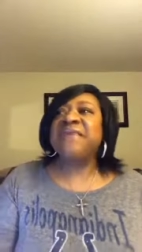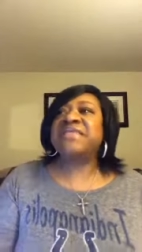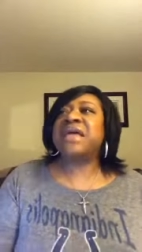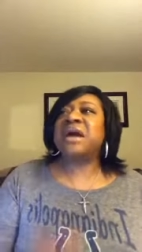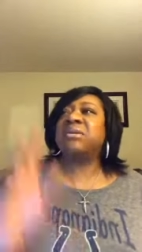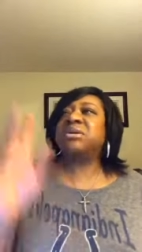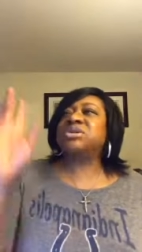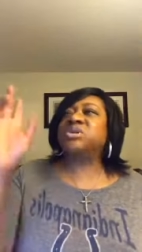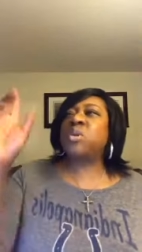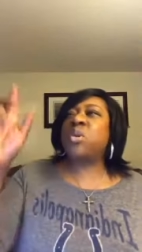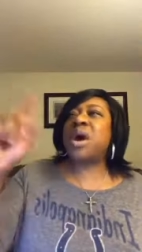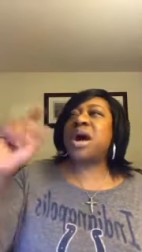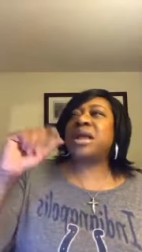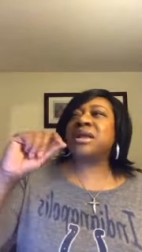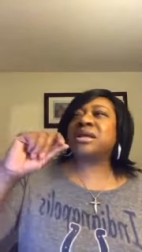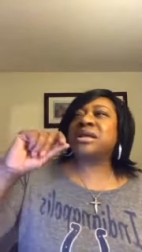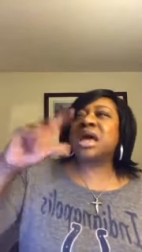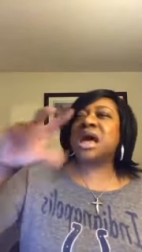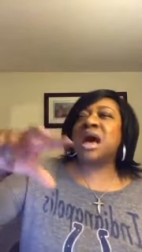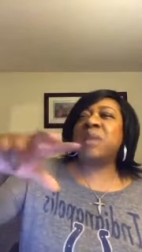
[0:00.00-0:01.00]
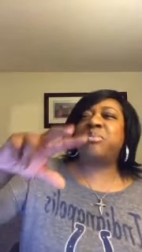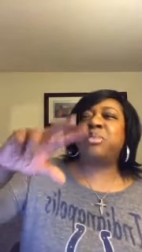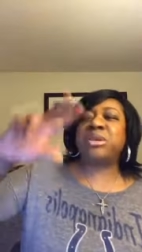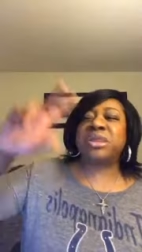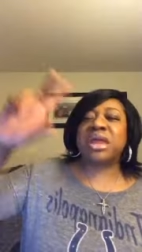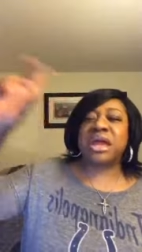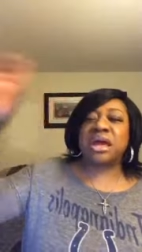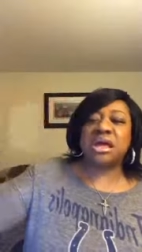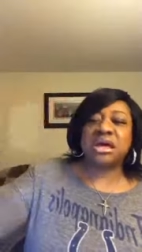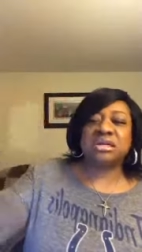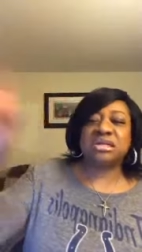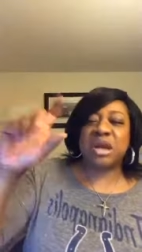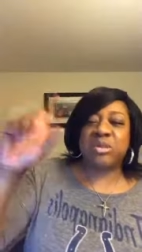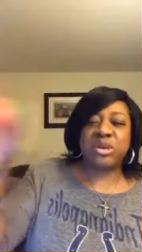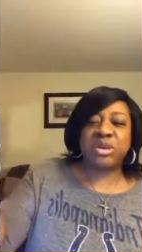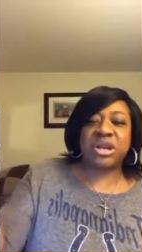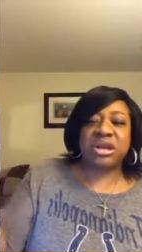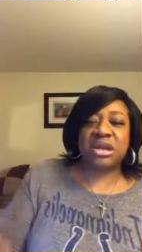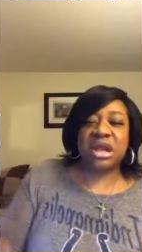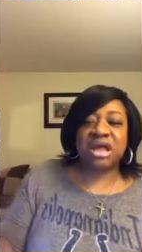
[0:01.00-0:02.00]
There was one couple that hooked
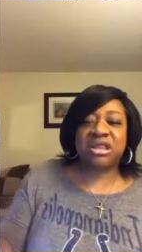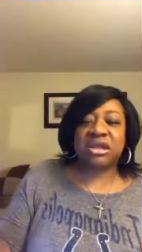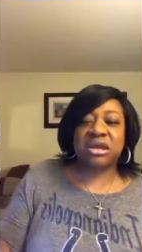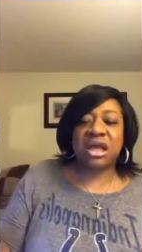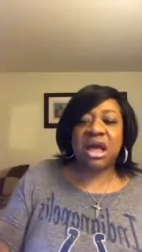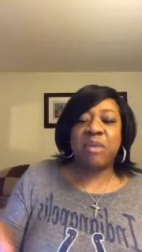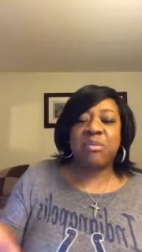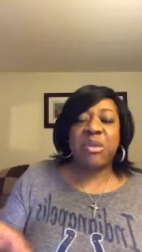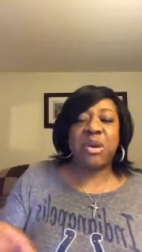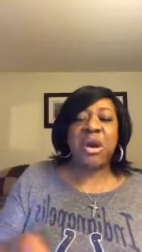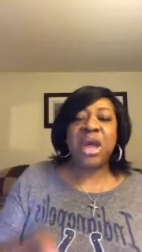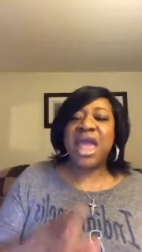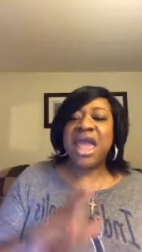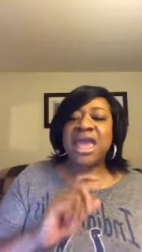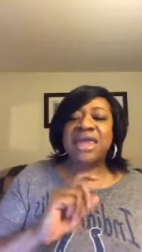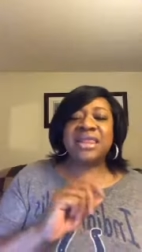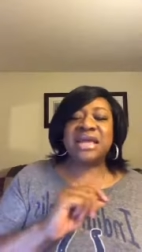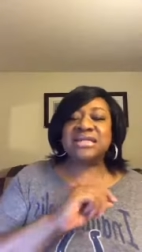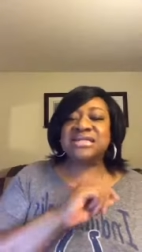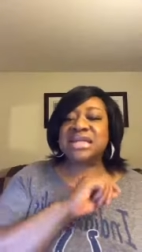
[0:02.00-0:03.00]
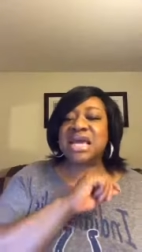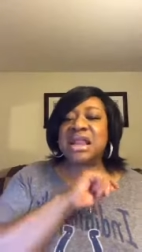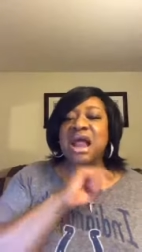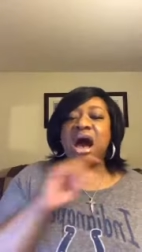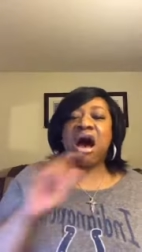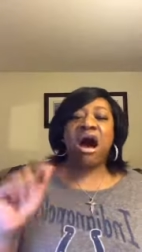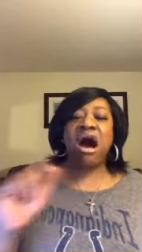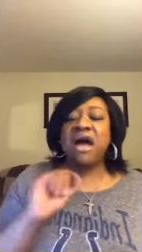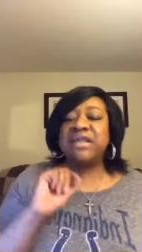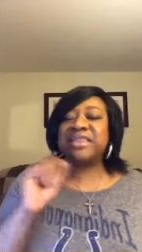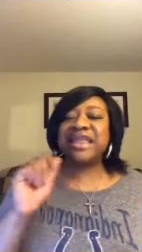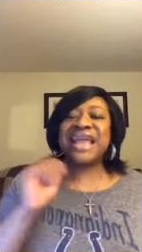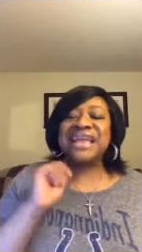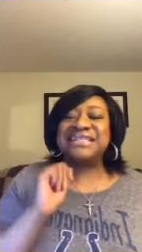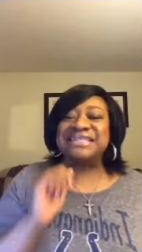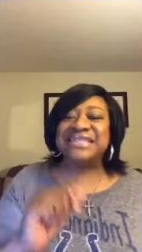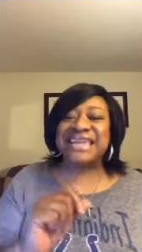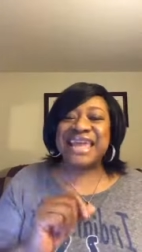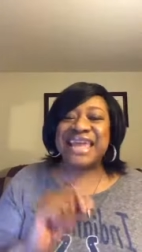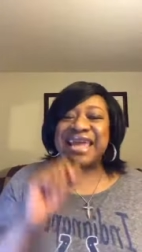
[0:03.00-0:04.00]
up with another couple, and they said all they
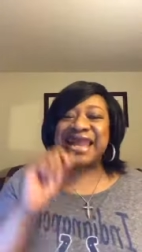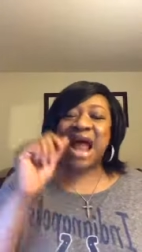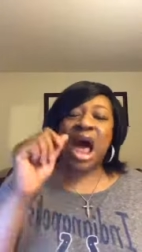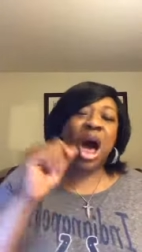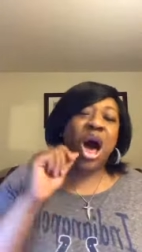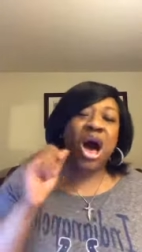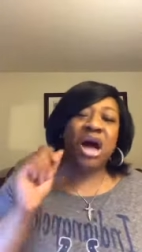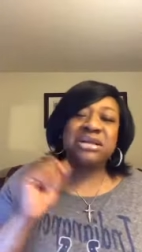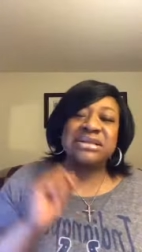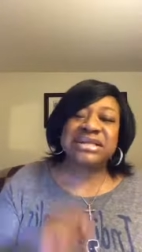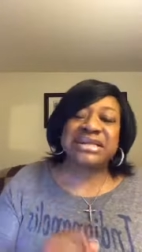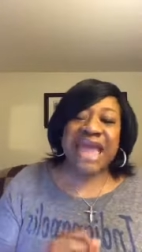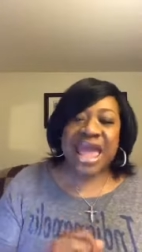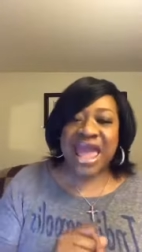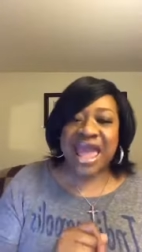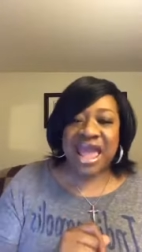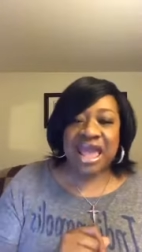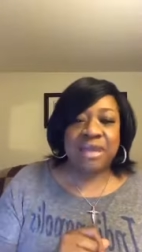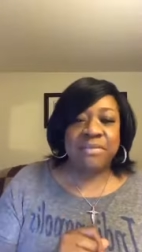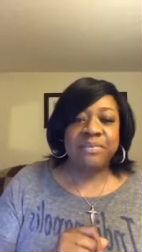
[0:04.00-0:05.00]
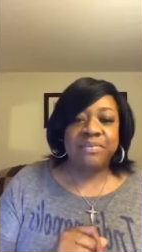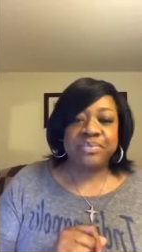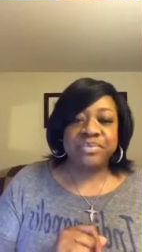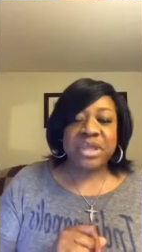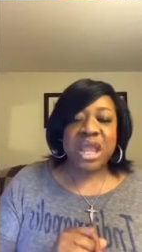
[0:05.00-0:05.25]
did all day